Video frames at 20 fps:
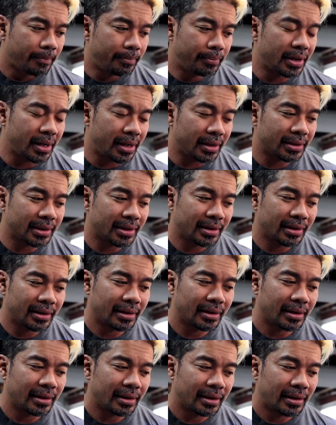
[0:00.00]
but
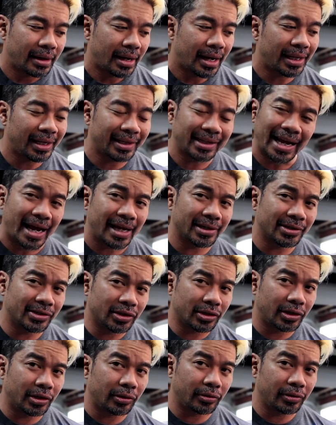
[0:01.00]
I like the added
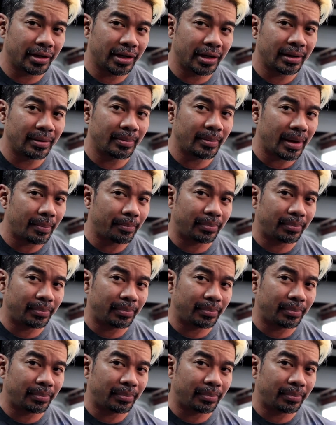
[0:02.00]
security in them.